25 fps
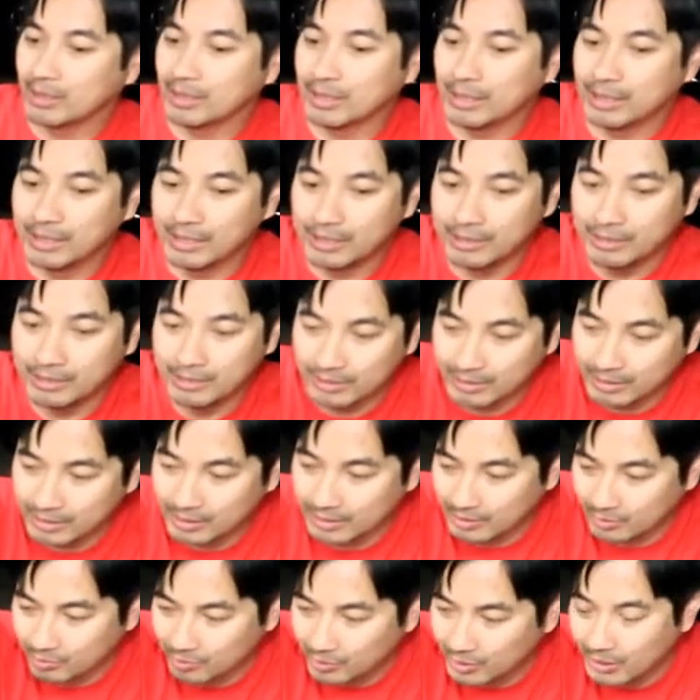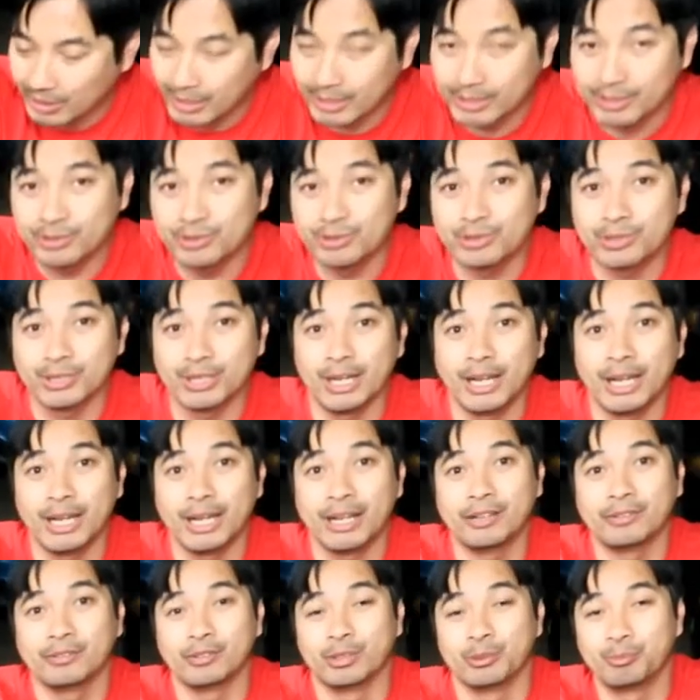and uh, well, I used to
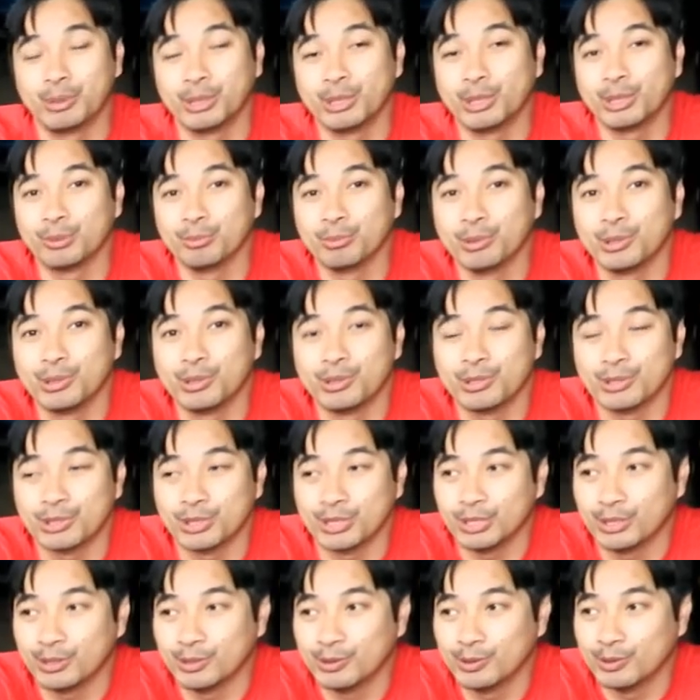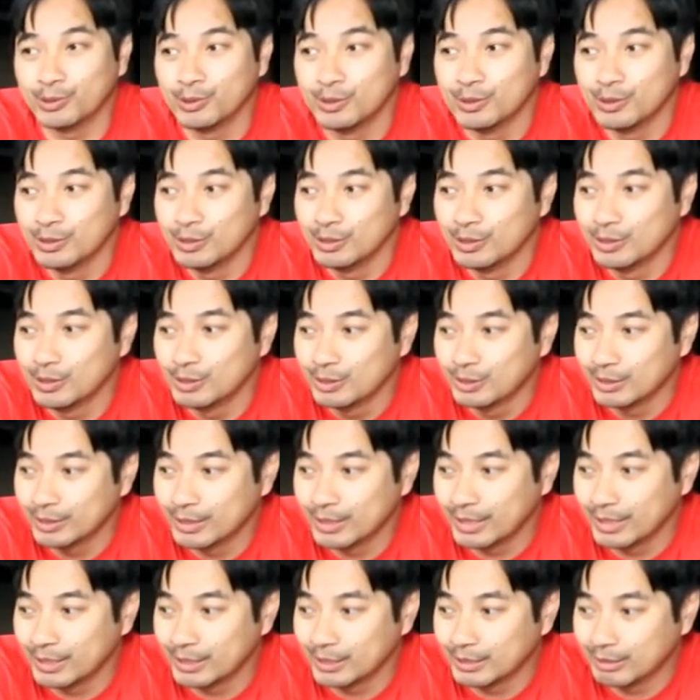have a bigger motorcycle
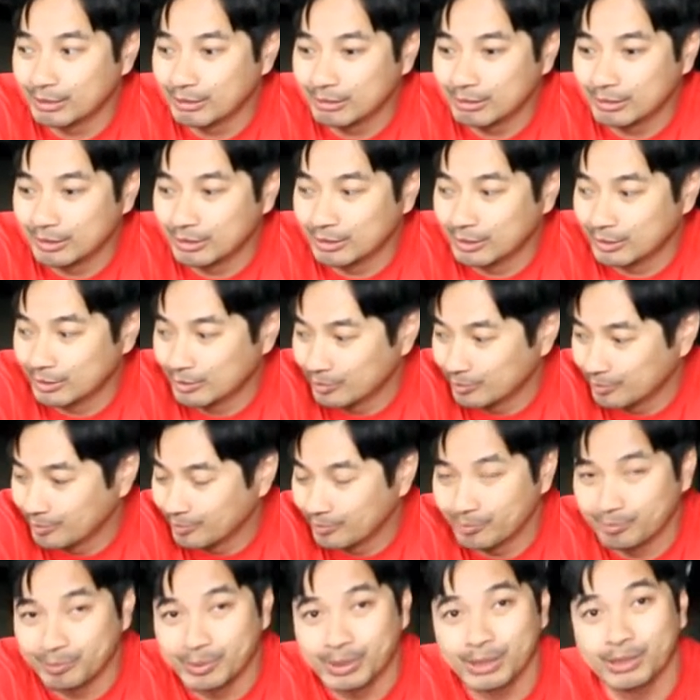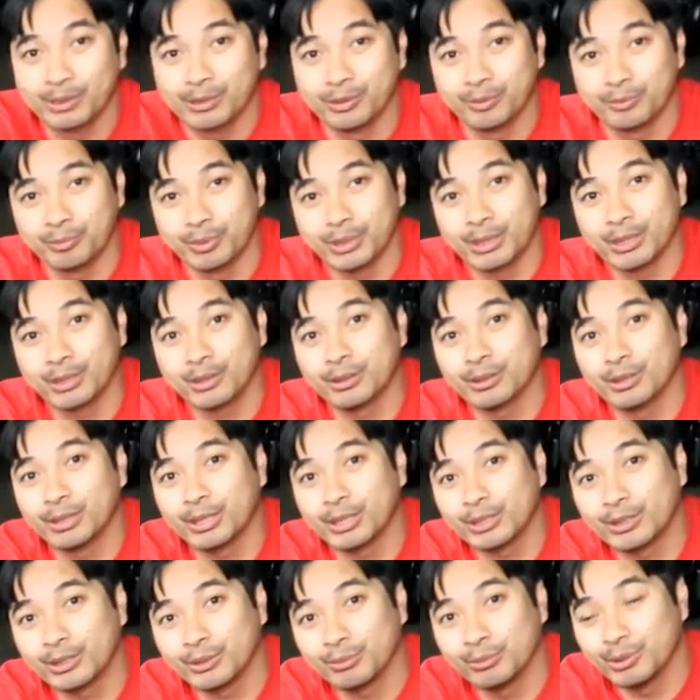that, you know, bigger bigger
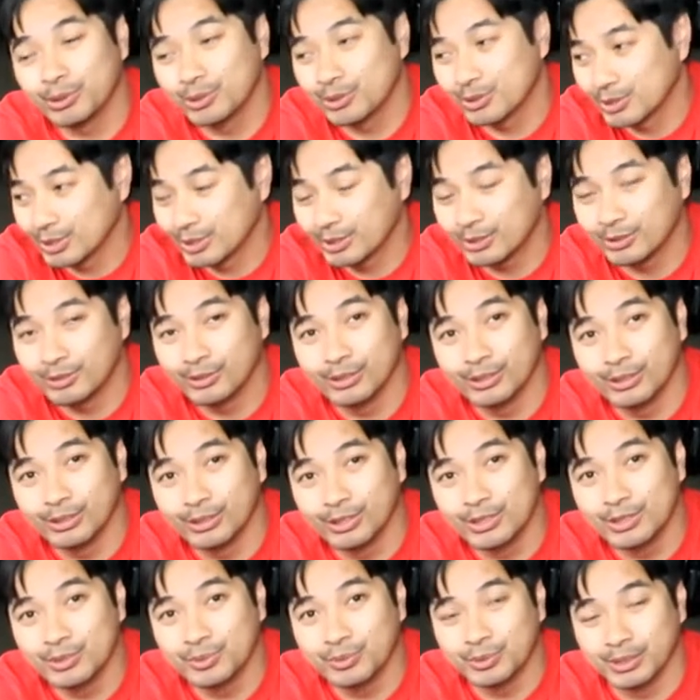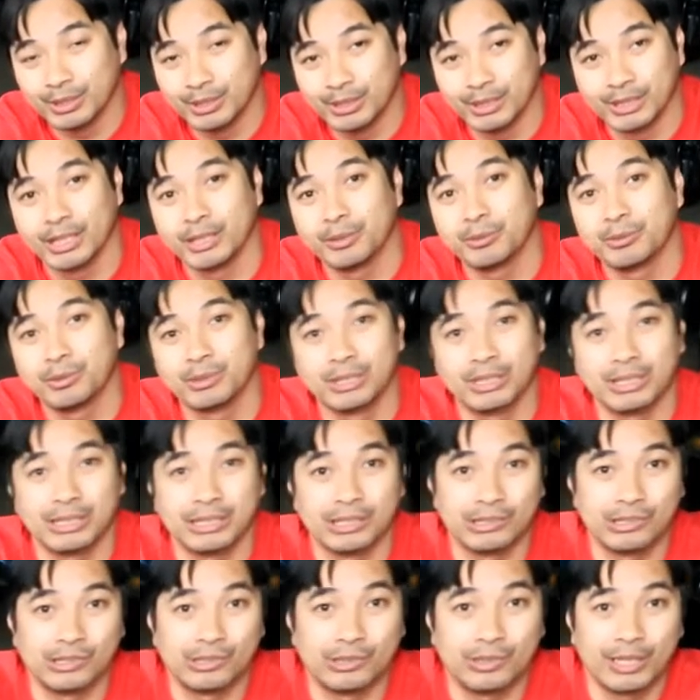electric motorcycle than this one, and I would take
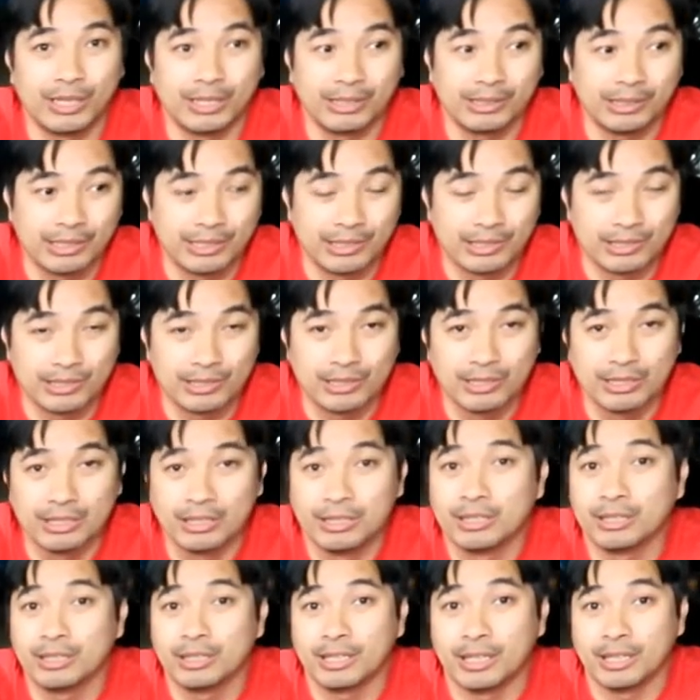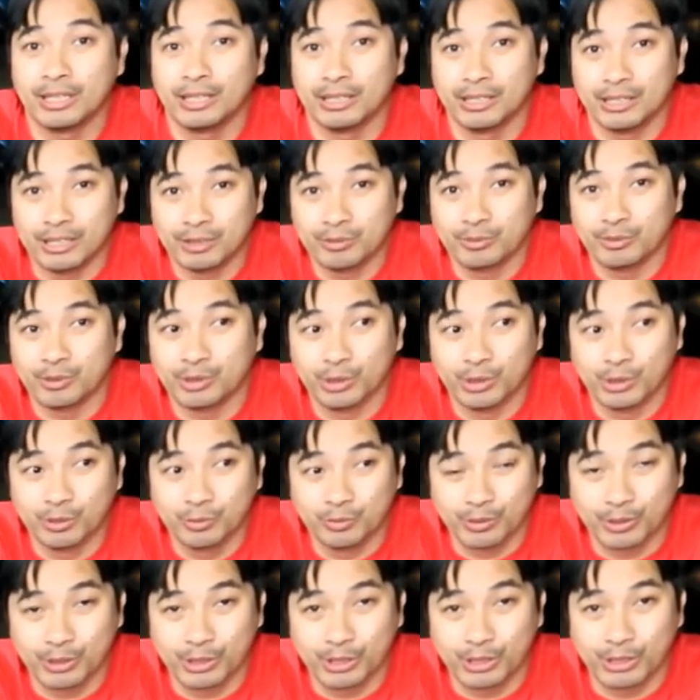it to track days, and it would
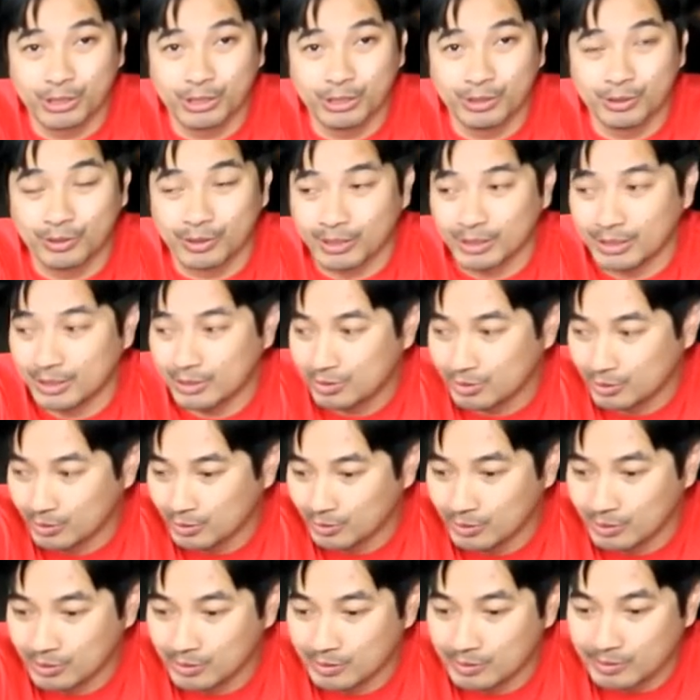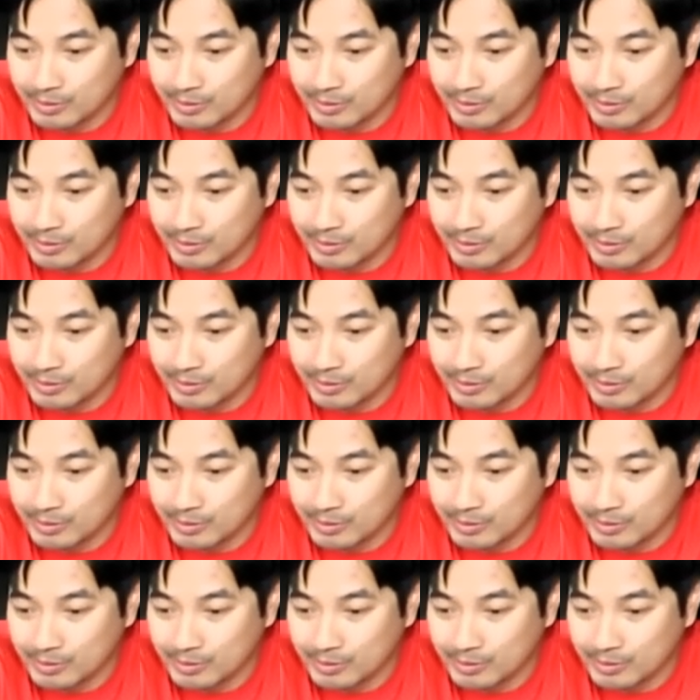overheat, okay? So